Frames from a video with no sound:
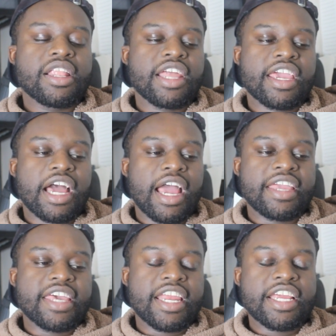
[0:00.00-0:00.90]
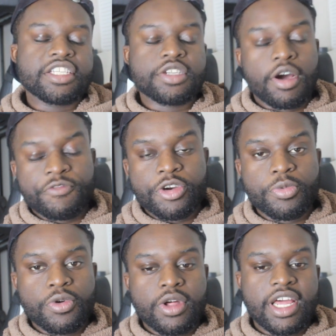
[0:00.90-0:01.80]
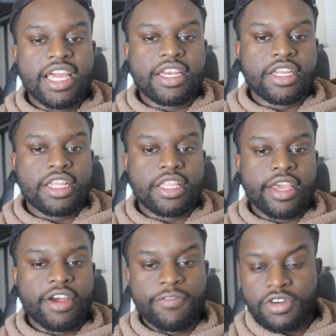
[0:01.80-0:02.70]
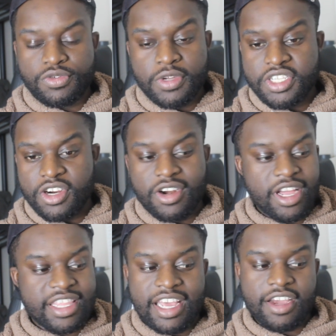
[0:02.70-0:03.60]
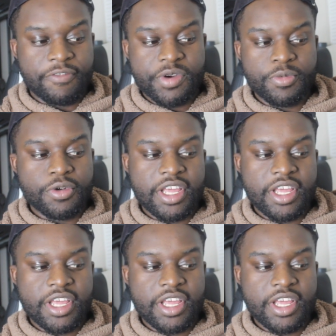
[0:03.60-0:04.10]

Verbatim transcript: like I get it, it's comfortable, and Air Force Ones are not that comfortable.